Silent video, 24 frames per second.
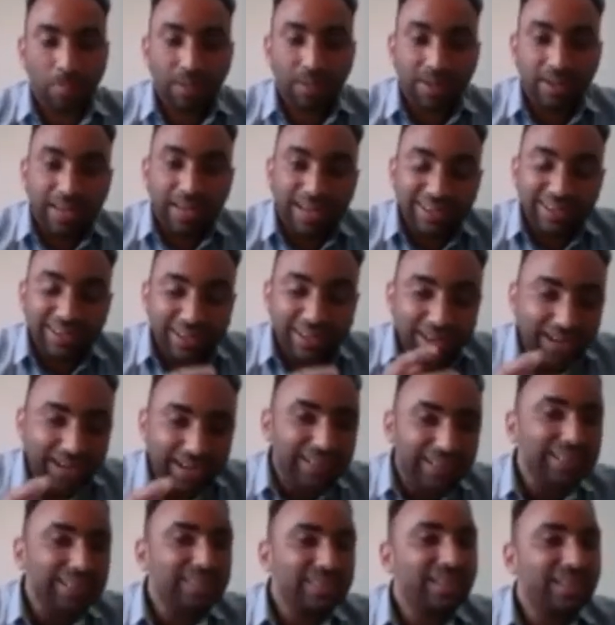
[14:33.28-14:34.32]
And light
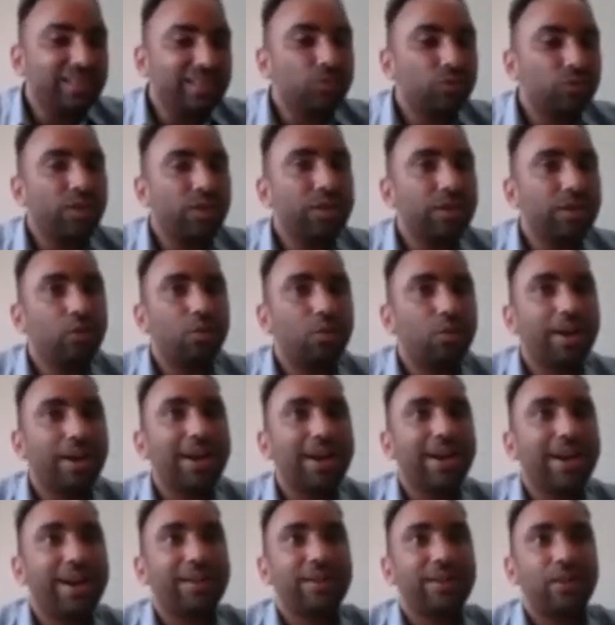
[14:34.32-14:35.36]
is also required
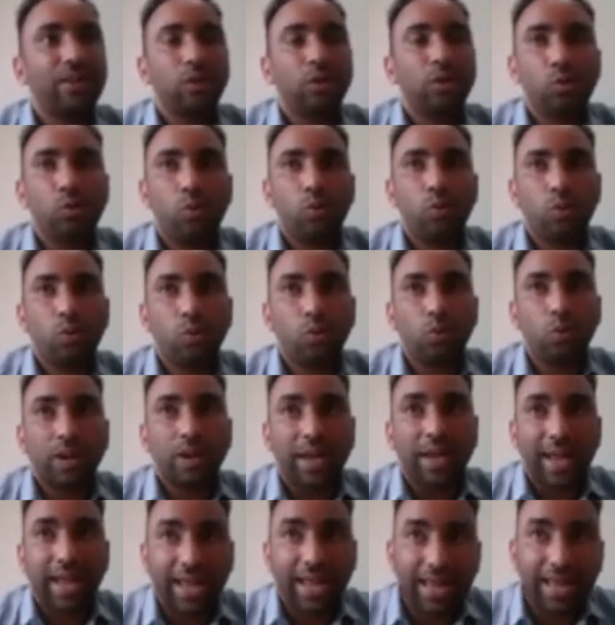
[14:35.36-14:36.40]
to
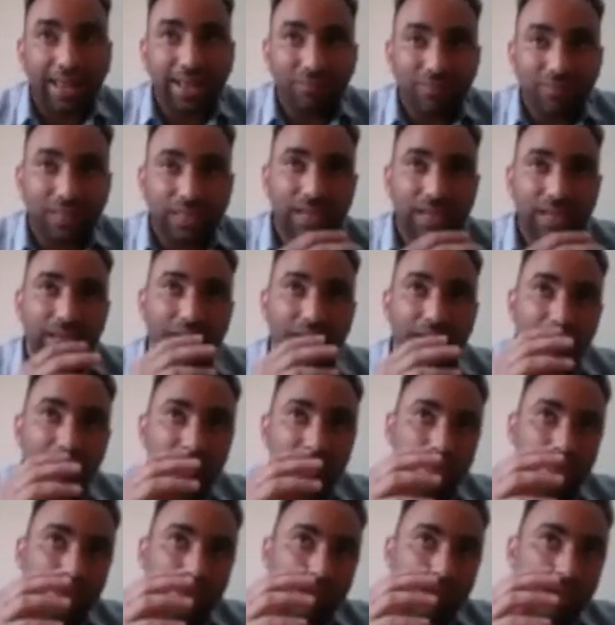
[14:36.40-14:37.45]
have the
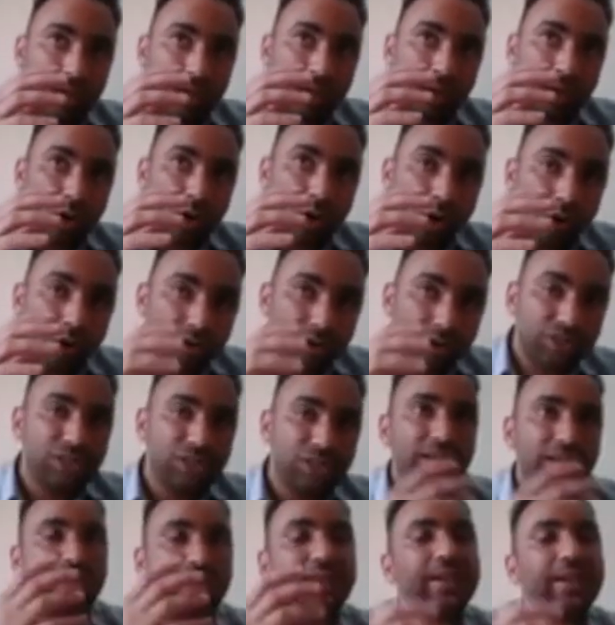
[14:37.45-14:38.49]

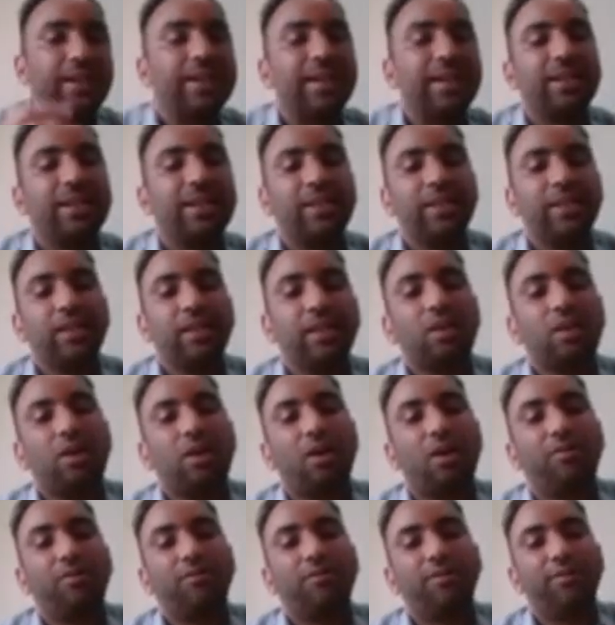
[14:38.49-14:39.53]
original character of
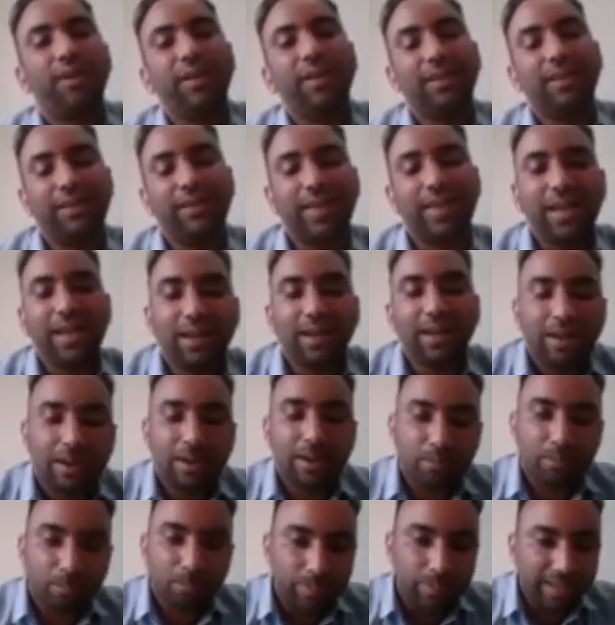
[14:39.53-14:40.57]
the
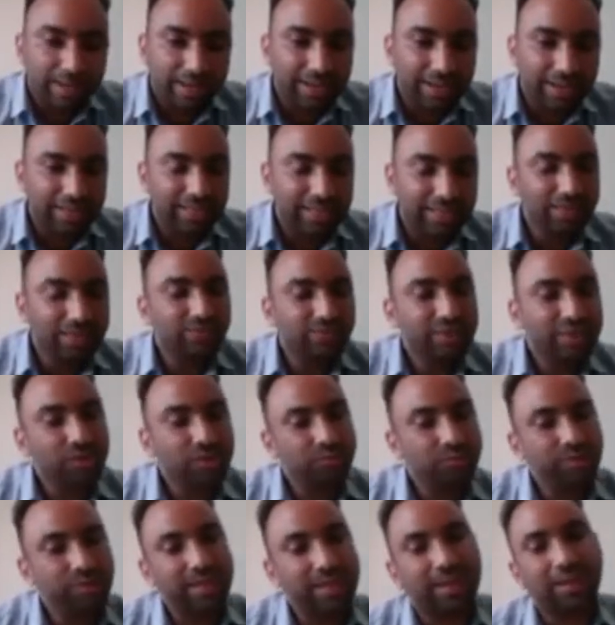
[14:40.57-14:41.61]
variety which we
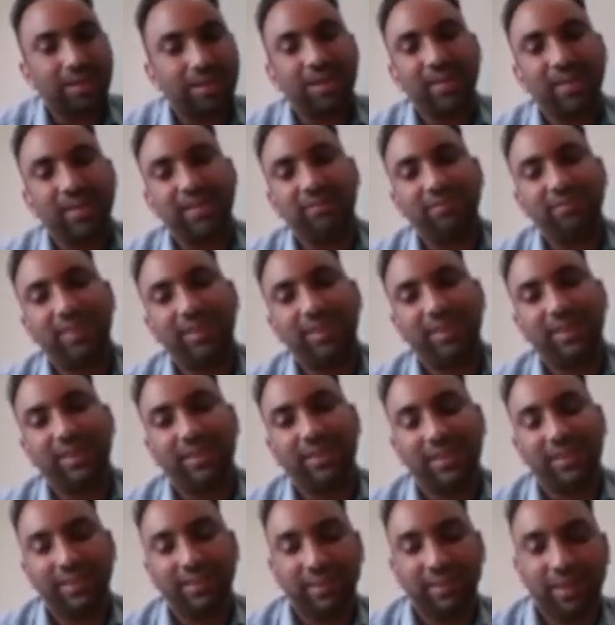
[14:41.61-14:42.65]
are cultivating
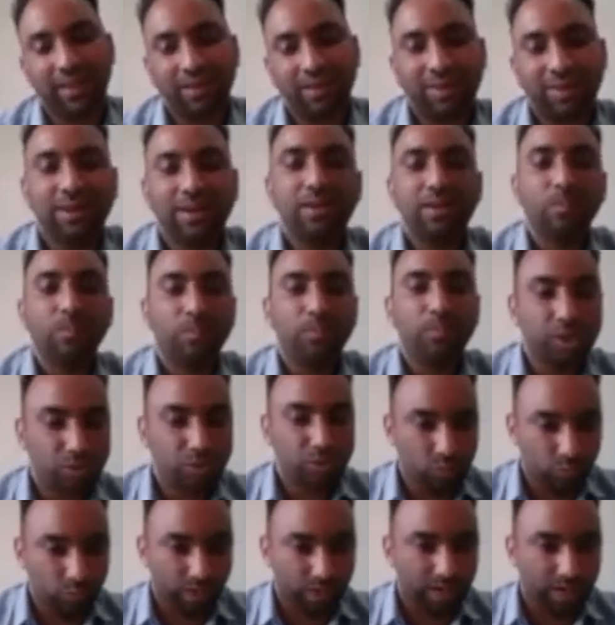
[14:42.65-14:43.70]
in our mushroom
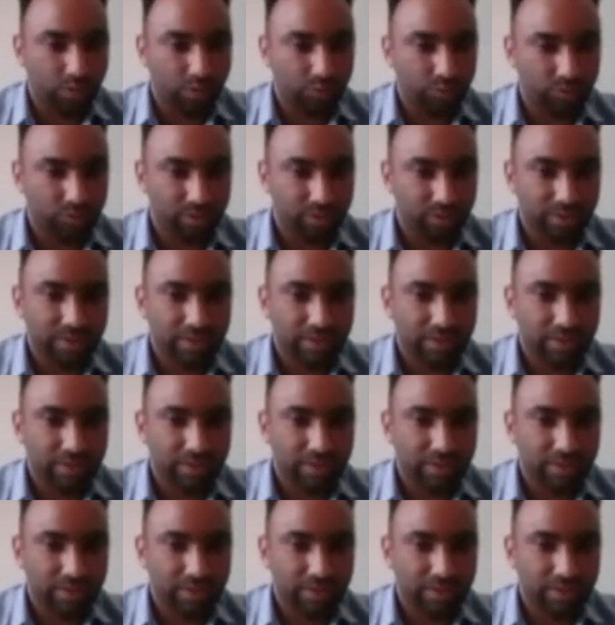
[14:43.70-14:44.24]
house.